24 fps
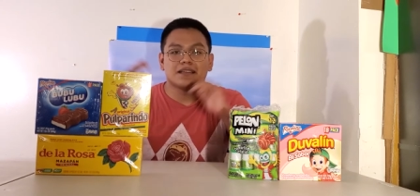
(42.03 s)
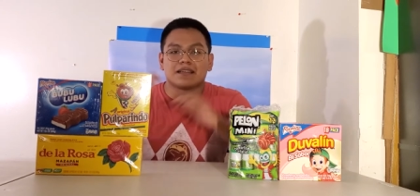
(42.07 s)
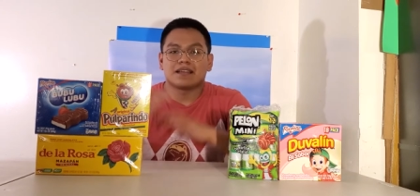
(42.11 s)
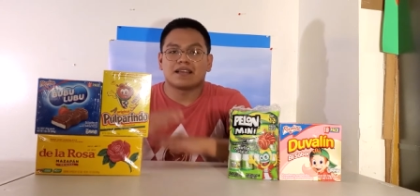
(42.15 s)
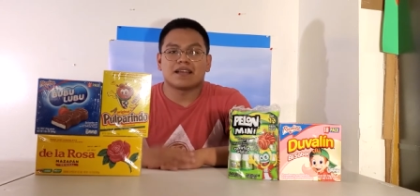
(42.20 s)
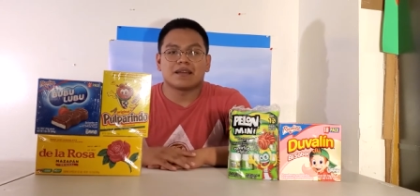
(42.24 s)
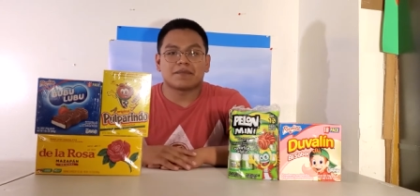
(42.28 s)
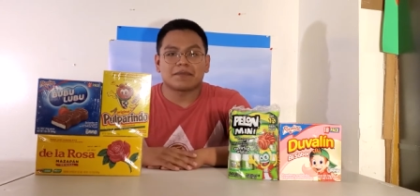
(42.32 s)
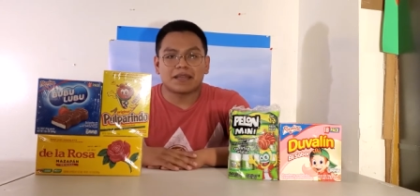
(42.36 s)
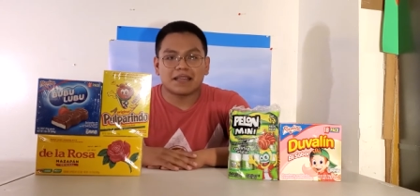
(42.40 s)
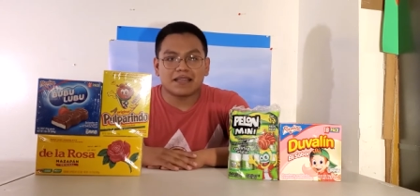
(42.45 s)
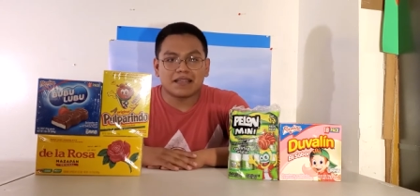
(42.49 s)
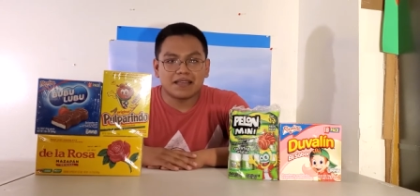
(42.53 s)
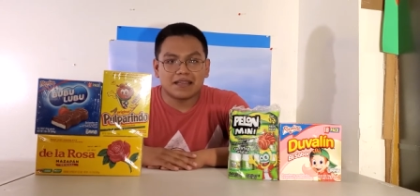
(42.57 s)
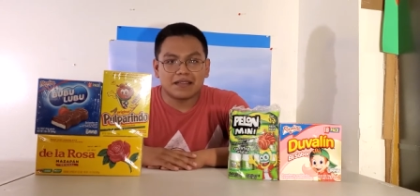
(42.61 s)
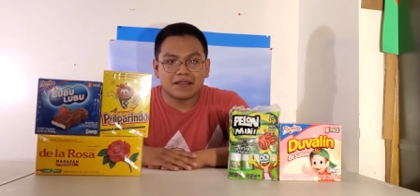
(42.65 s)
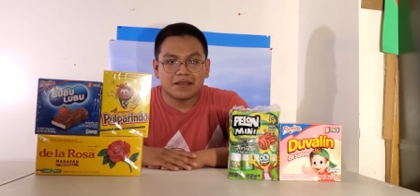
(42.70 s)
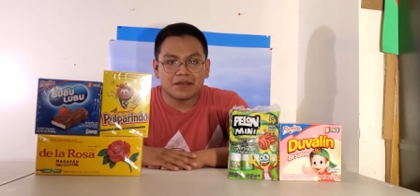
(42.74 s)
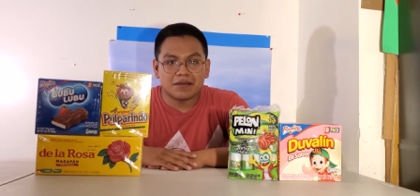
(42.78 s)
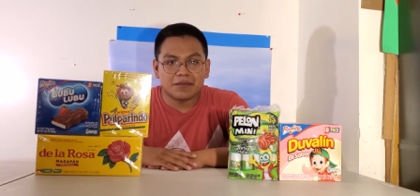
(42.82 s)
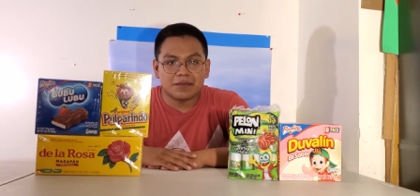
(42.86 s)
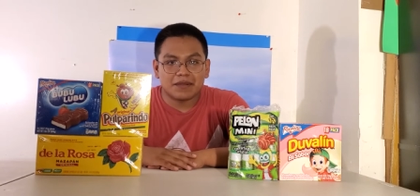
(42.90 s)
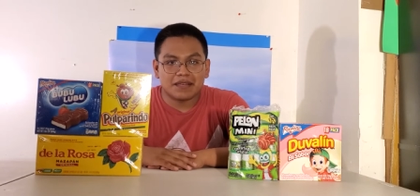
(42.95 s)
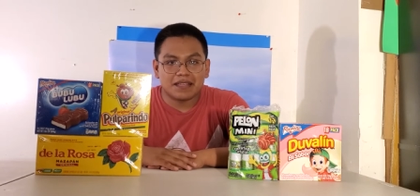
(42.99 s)
I'm getting a
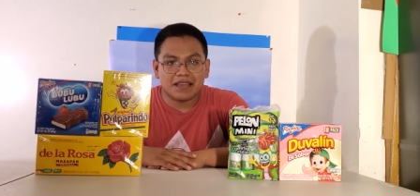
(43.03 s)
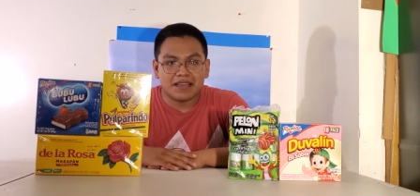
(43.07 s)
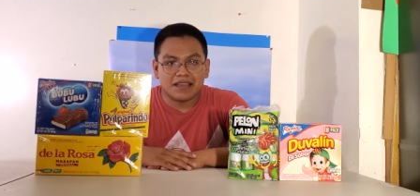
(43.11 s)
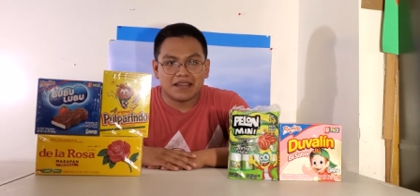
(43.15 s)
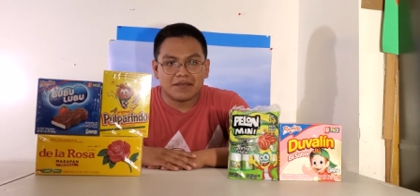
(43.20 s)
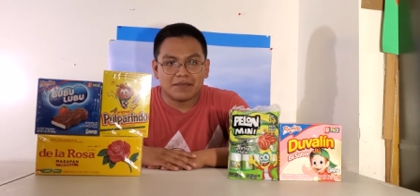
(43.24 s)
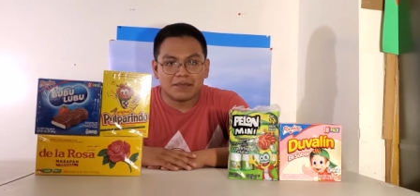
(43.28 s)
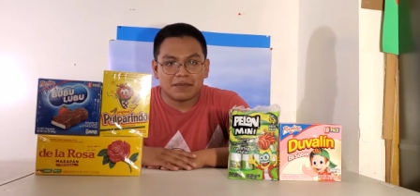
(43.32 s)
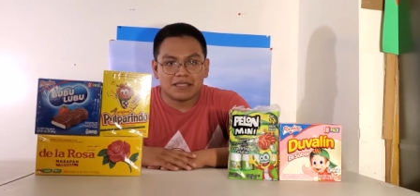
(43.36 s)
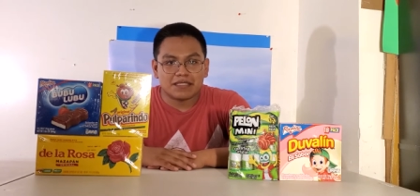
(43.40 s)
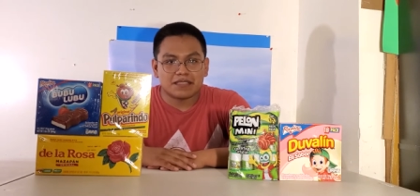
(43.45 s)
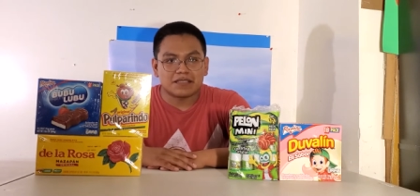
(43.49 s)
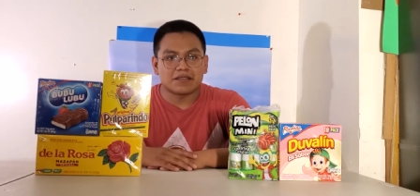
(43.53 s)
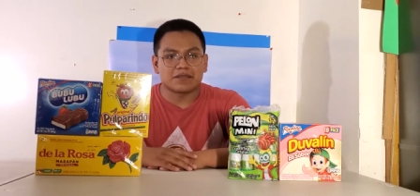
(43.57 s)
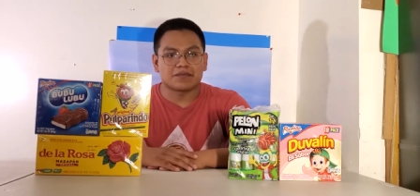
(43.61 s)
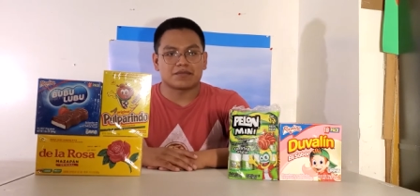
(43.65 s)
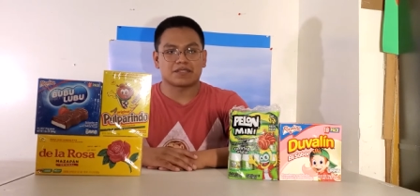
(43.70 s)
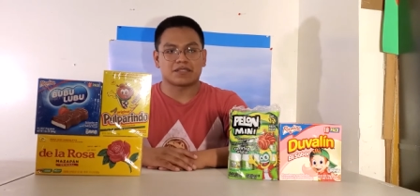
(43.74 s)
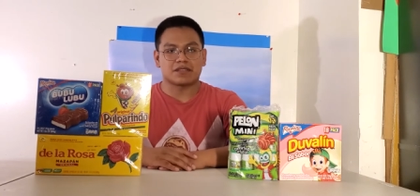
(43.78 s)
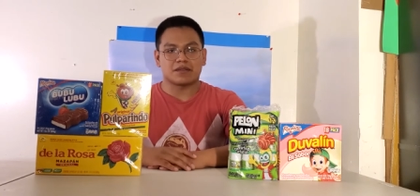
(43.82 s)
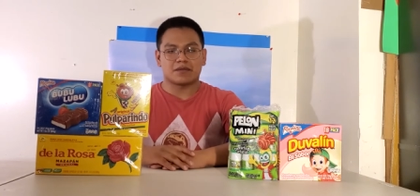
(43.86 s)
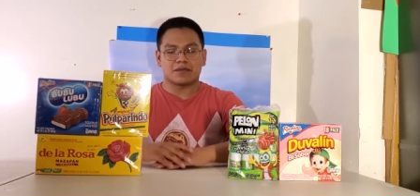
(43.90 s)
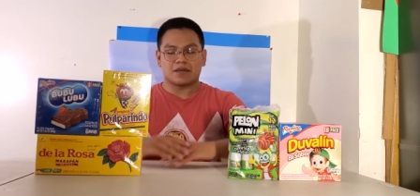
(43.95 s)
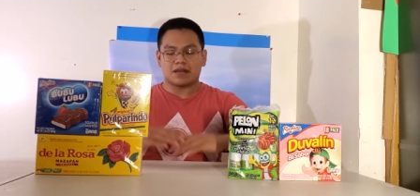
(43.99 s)
little bit ahead of myself.
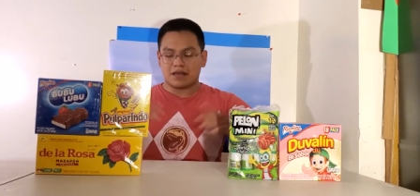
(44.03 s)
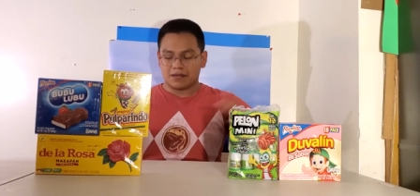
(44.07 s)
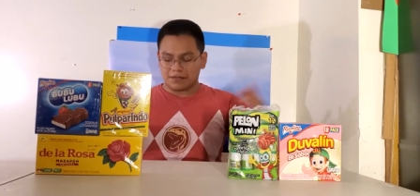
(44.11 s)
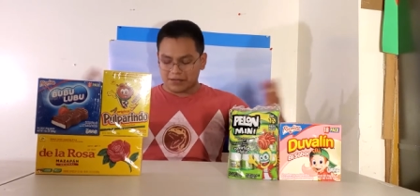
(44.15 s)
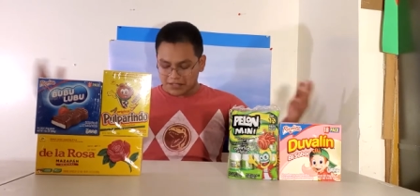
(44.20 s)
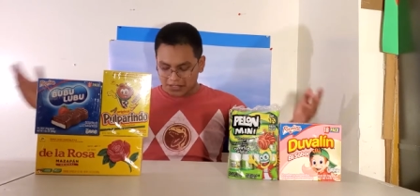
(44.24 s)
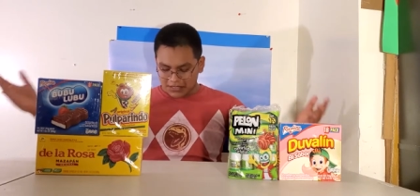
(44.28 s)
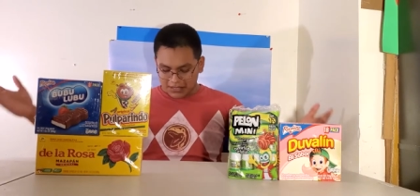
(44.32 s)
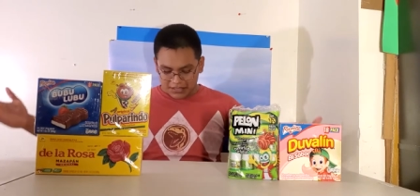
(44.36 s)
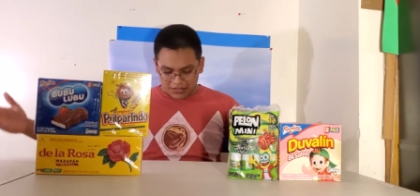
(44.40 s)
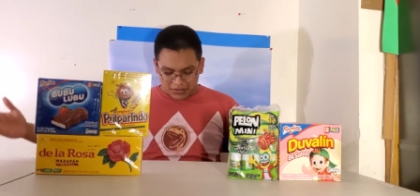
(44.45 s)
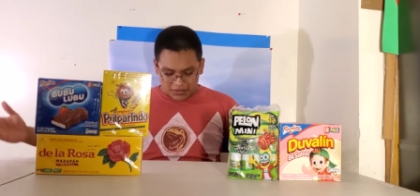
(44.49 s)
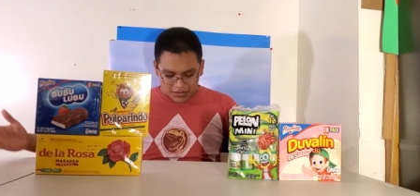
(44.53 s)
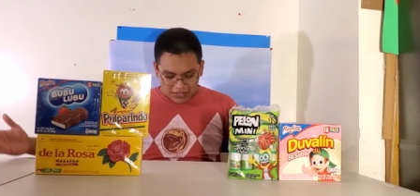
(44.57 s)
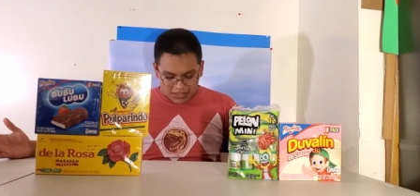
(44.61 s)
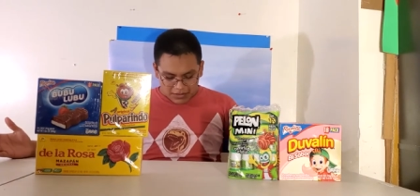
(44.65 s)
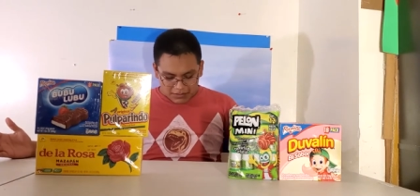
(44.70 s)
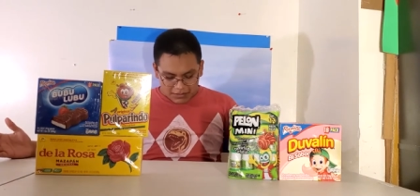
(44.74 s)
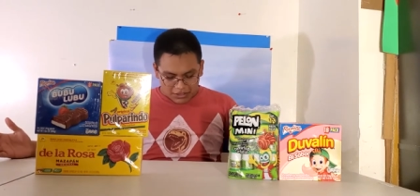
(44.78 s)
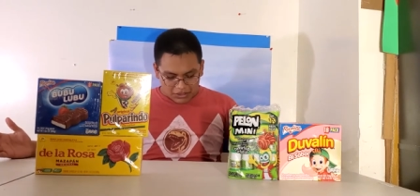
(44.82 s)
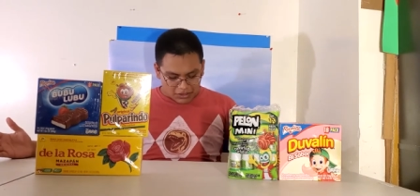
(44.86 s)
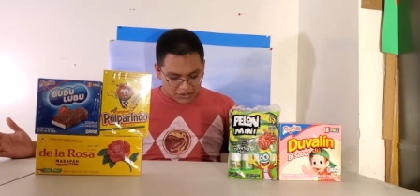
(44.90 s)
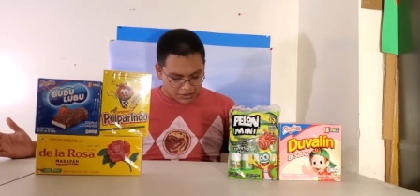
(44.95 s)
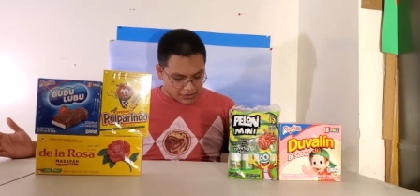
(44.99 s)
So obviously you see
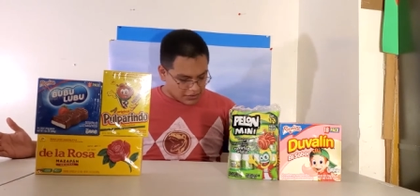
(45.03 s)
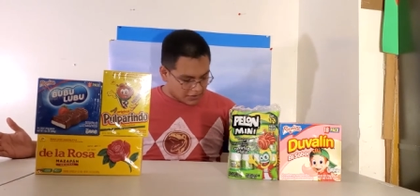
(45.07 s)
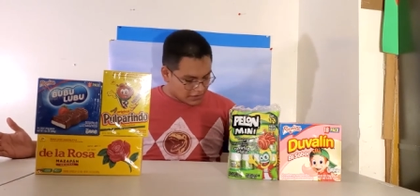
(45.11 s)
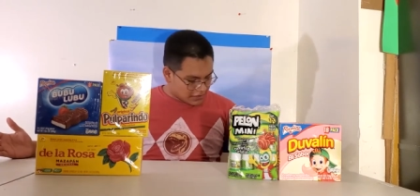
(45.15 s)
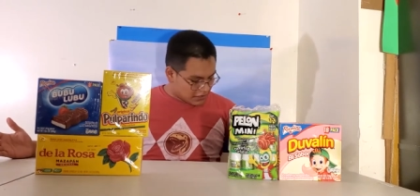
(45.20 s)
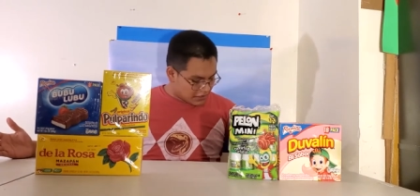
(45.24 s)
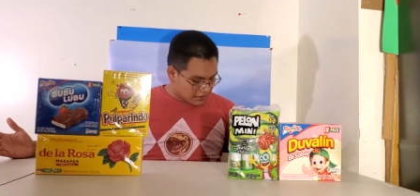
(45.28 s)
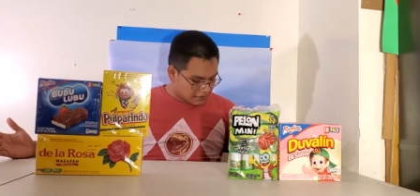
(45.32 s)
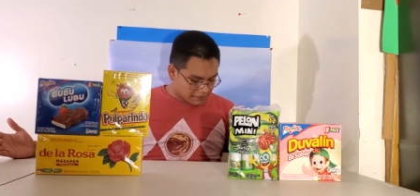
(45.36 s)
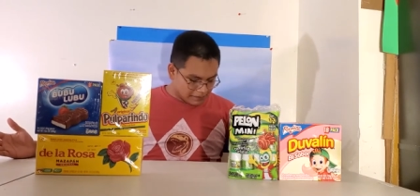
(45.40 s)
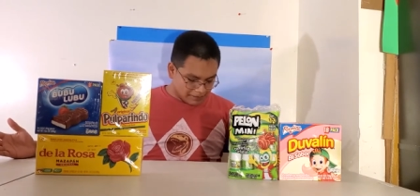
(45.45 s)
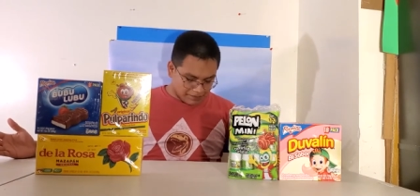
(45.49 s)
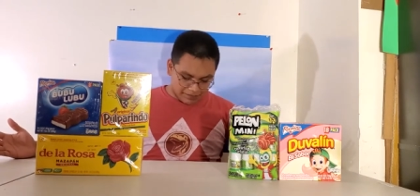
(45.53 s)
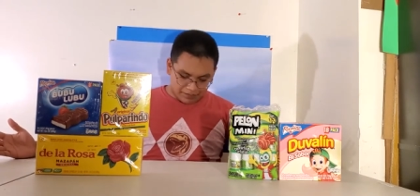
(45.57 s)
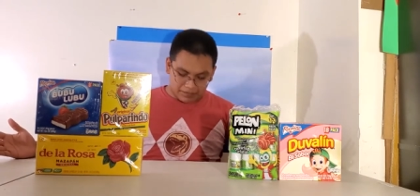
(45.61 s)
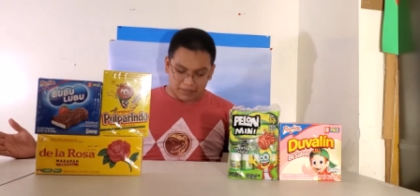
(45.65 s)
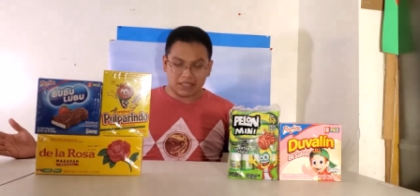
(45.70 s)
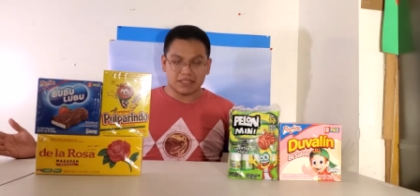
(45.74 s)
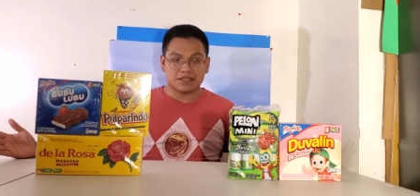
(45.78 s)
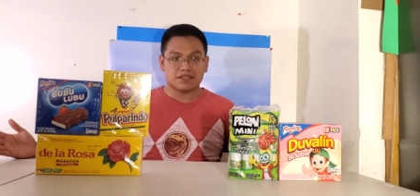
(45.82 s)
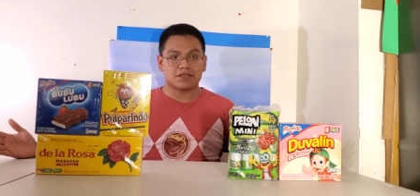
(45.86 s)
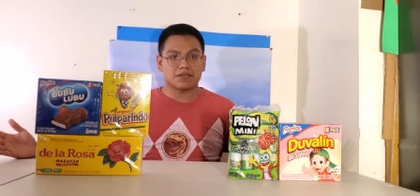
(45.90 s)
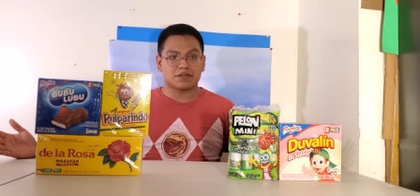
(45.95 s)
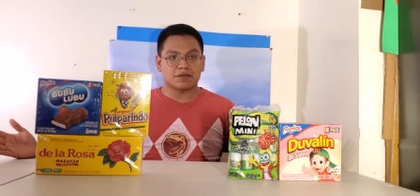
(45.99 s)
my shirt,
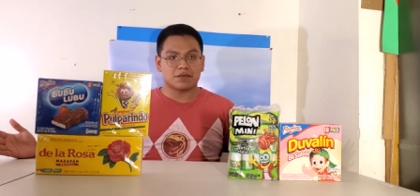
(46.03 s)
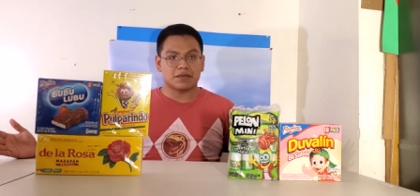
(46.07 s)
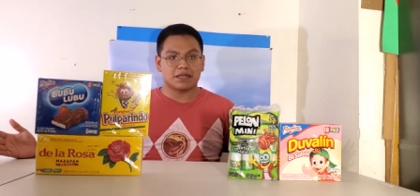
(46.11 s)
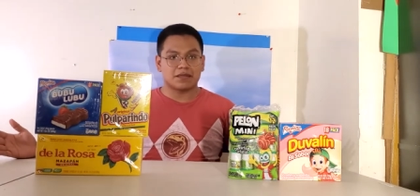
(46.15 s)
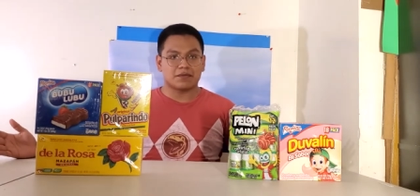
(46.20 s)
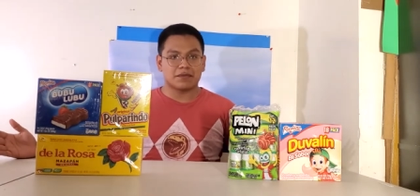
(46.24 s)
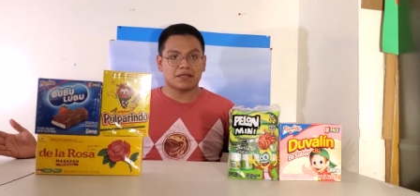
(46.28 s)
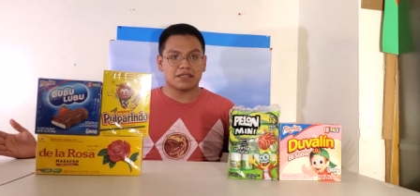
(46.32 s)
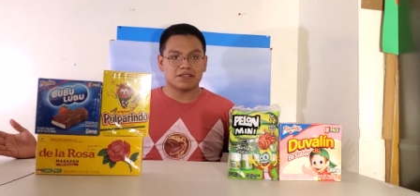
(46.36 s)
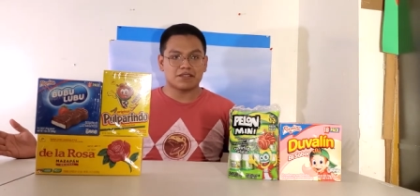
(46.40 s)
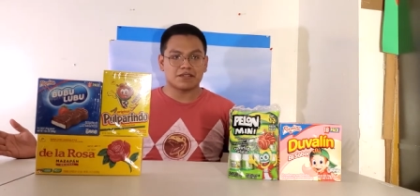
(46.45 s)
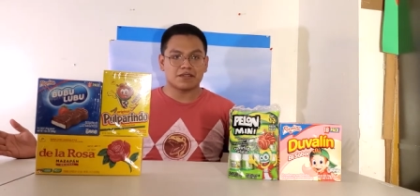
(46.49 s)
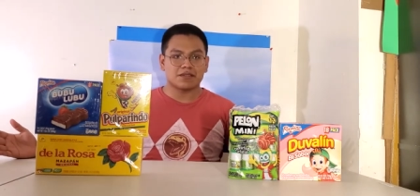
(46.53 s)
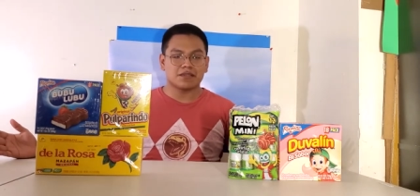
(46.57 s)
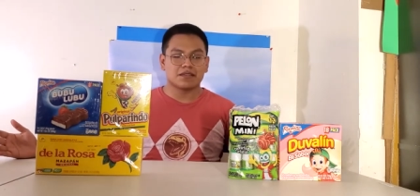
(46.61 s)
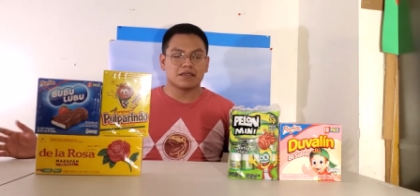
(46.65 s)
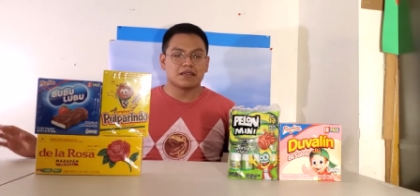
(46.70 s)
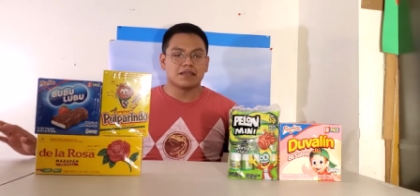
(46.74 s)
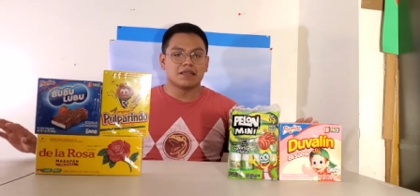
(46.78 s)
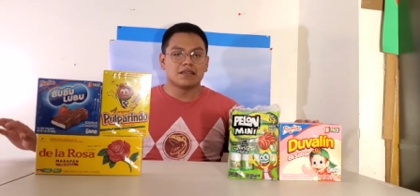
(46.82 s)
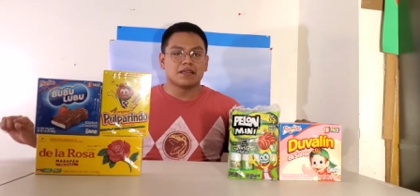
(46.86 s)
that's the Red Ranger.